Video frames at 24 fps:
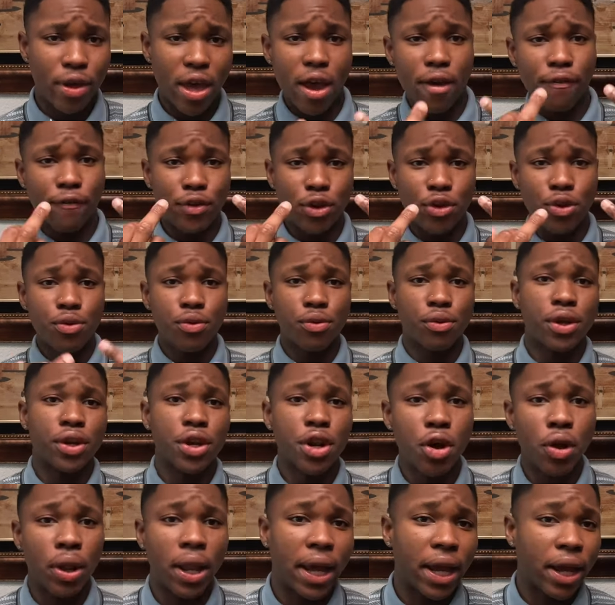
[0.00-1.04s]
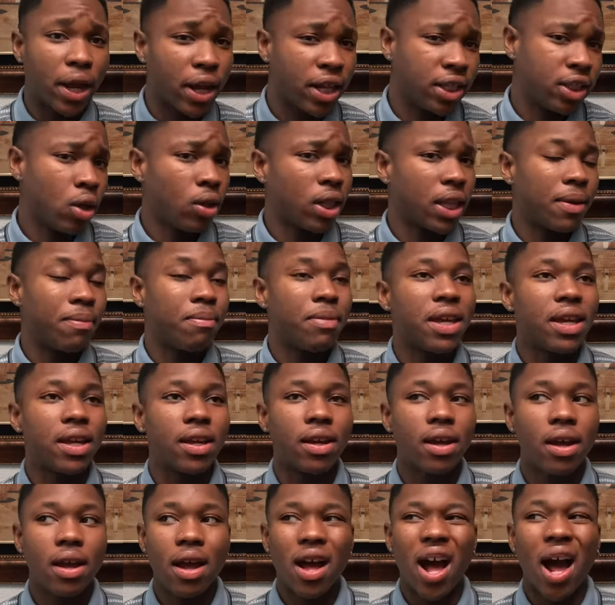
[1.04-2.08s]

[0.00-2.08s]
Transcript: F you, you know, like, it's only me.